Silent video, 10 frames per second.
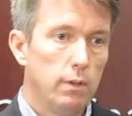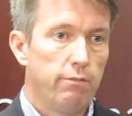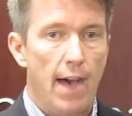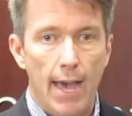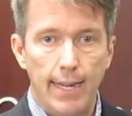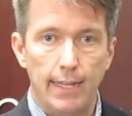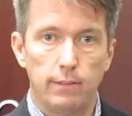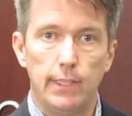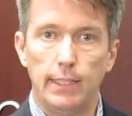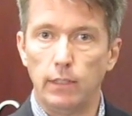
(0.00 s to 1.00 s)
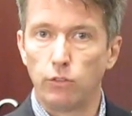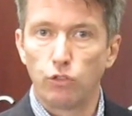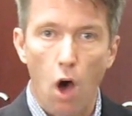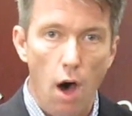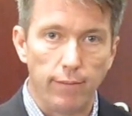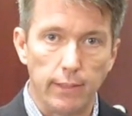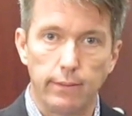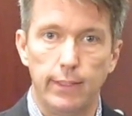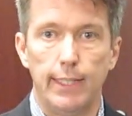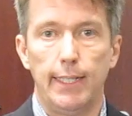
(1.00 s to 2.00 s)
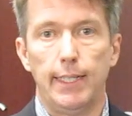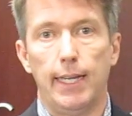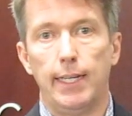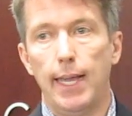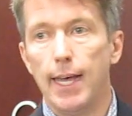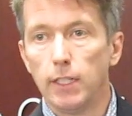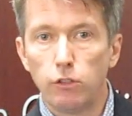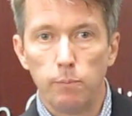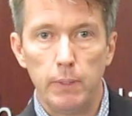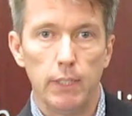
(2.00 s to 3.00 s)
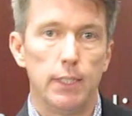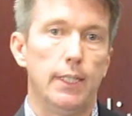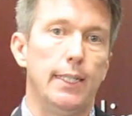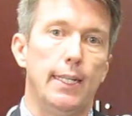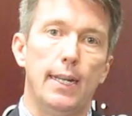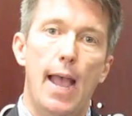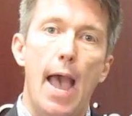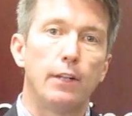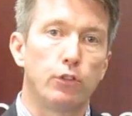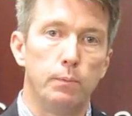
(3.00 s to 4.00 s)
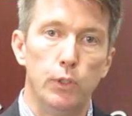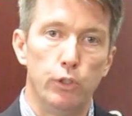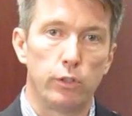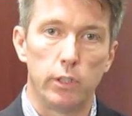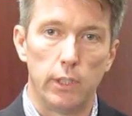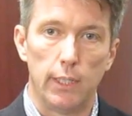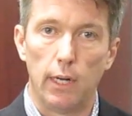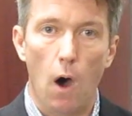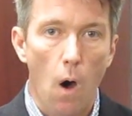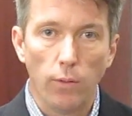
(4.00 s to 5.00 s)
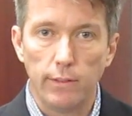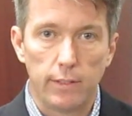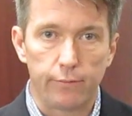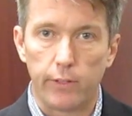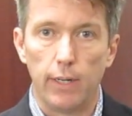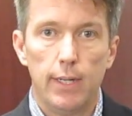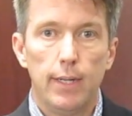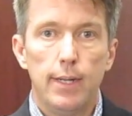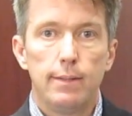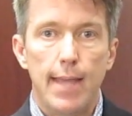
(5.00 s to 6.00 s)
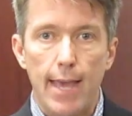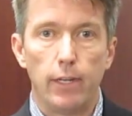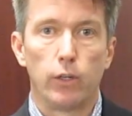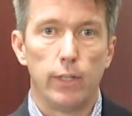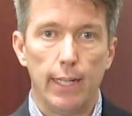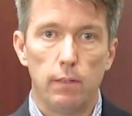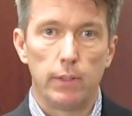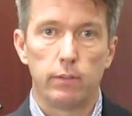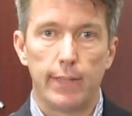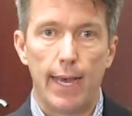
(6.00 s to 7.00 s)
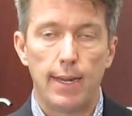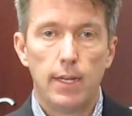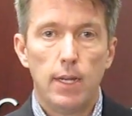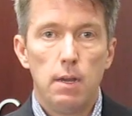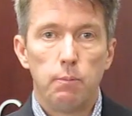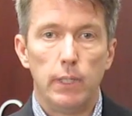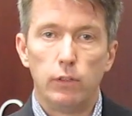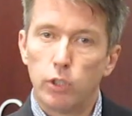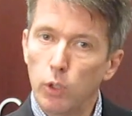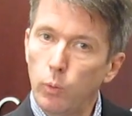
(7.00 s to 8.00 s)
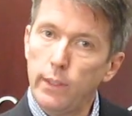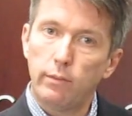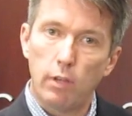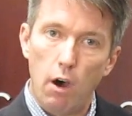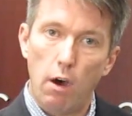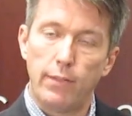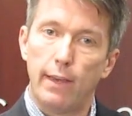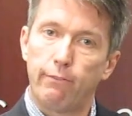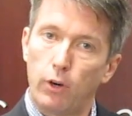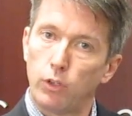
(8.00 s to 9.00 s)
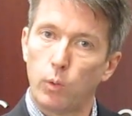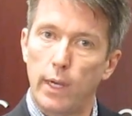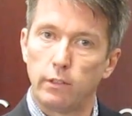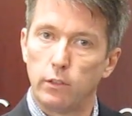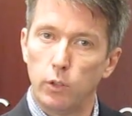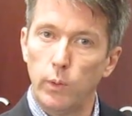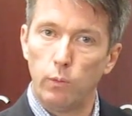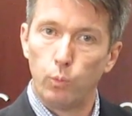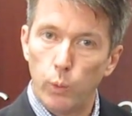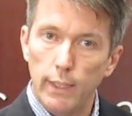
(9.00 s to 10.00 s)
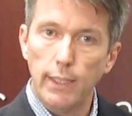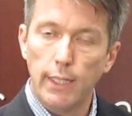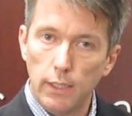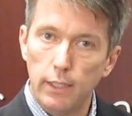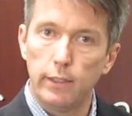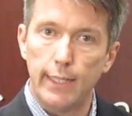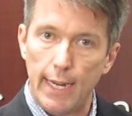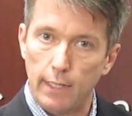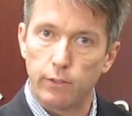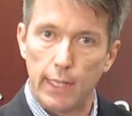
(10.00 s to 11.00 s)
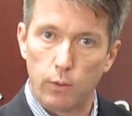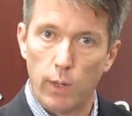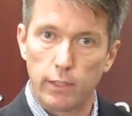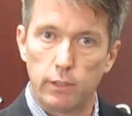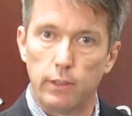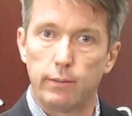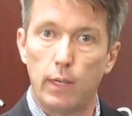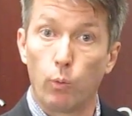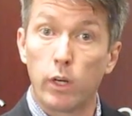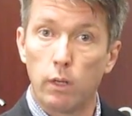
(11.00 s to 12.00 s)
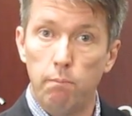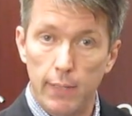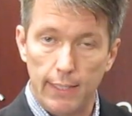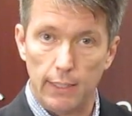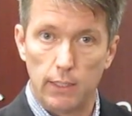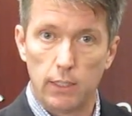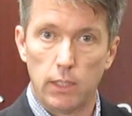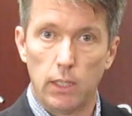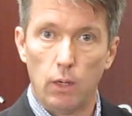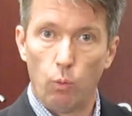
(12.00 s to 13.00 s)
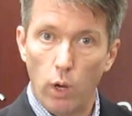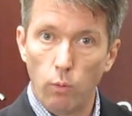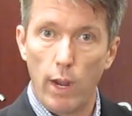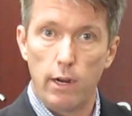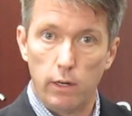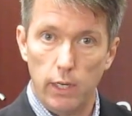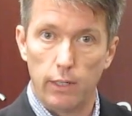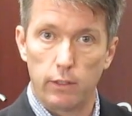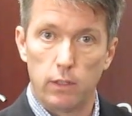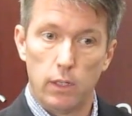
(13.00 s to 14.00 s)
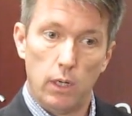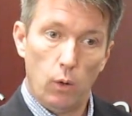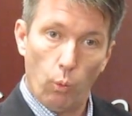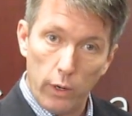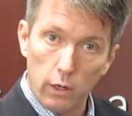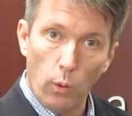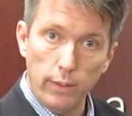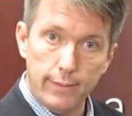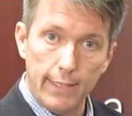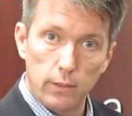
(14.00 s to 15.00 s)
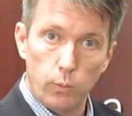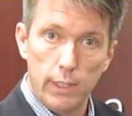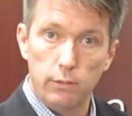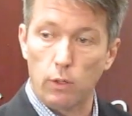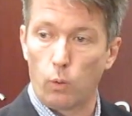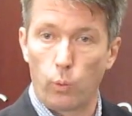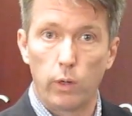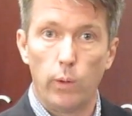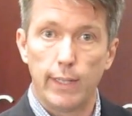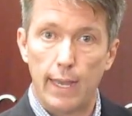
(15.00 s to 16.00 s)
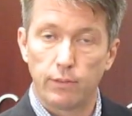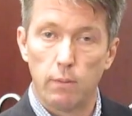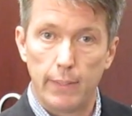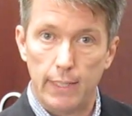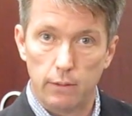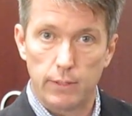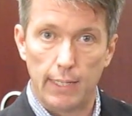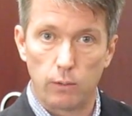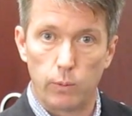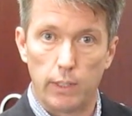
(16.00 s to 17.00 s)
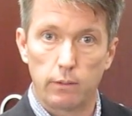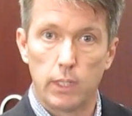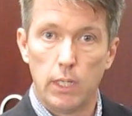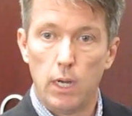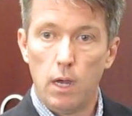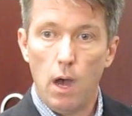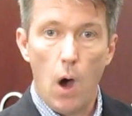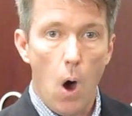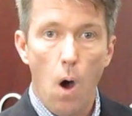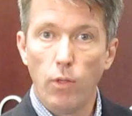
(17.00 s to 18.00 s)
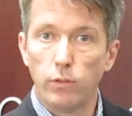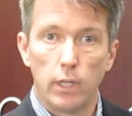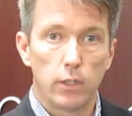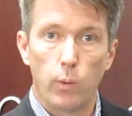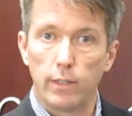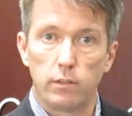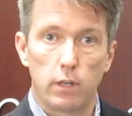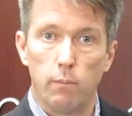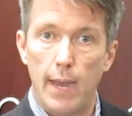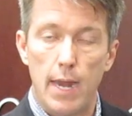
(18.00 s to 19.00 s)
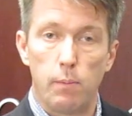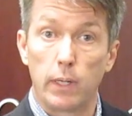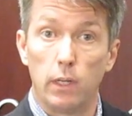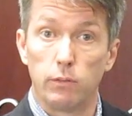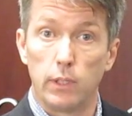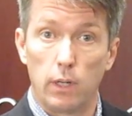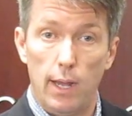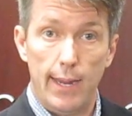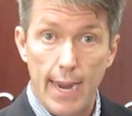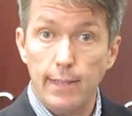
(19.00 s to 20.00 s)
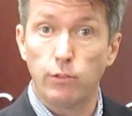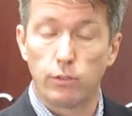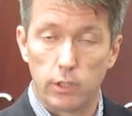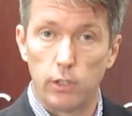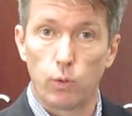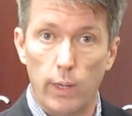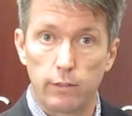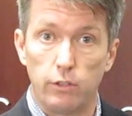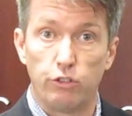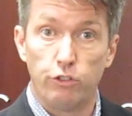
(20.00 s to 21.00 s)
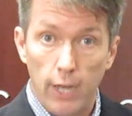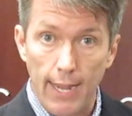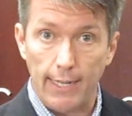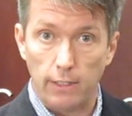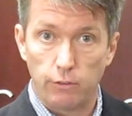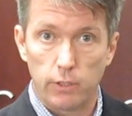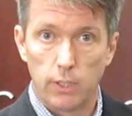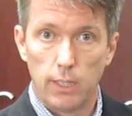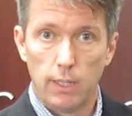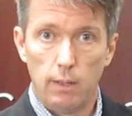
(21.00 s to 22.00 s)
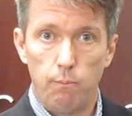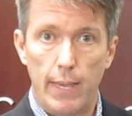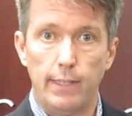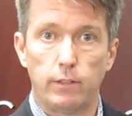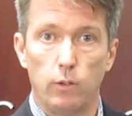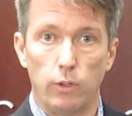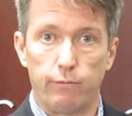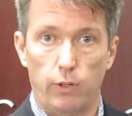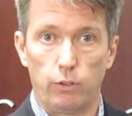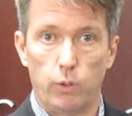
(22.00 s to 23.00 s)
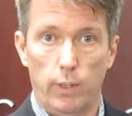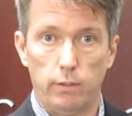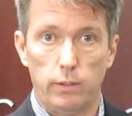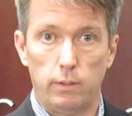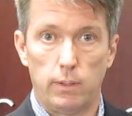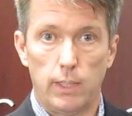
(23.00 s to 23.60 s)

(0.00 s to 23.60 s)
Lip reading: financing and solvency and eligibility and attribution and all these different technical elements of that. But until we solve that first question, until we really clearly answer that question and say we're committed one way or another, we're going to take the risk or we're going to have somebody else take the risk, all those other questions don't matter because the answers to those questions change based on the first question.